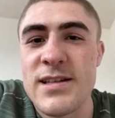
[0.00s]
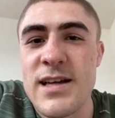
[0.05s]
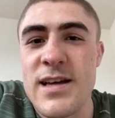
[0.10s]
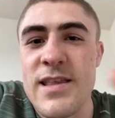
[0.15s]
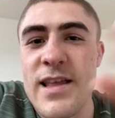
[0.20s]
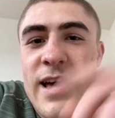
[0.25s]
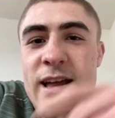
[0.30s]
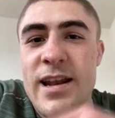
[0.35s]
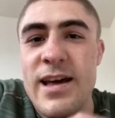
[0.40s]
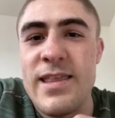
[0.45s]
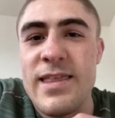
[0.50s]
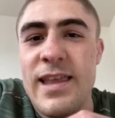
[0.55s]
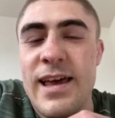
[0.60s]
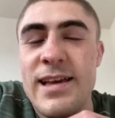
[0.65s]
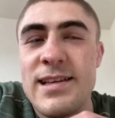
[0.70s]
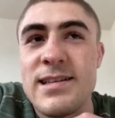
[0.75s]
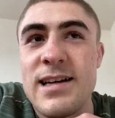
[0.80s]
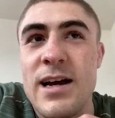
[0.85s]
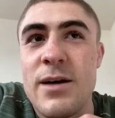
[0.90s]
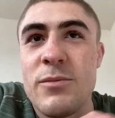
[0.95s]
And then at
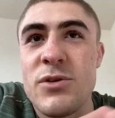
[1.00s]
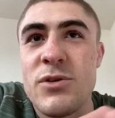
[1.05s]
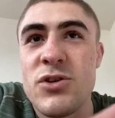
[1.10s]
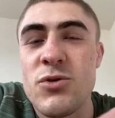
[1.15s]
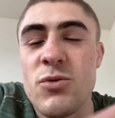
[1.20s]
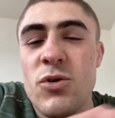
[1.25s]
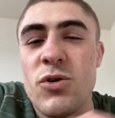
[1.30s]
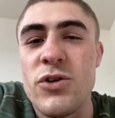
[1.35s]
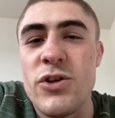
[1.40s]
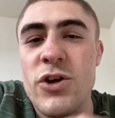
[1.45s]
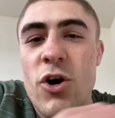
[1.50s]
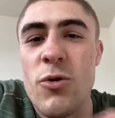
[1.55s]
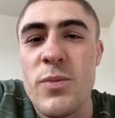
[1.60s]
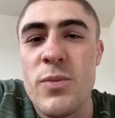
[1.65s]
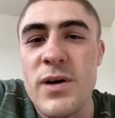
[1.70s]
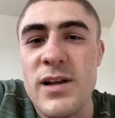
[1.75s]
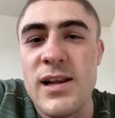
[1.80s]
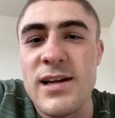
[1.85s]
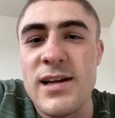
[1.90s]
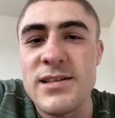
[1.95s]
night time, we do all the
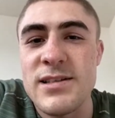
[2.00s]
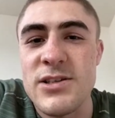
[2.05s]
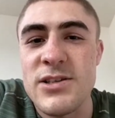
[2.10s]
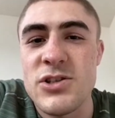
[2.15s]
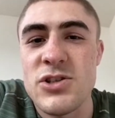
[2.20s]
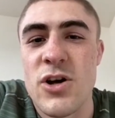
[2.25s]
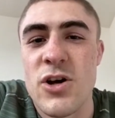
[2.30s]
open classes.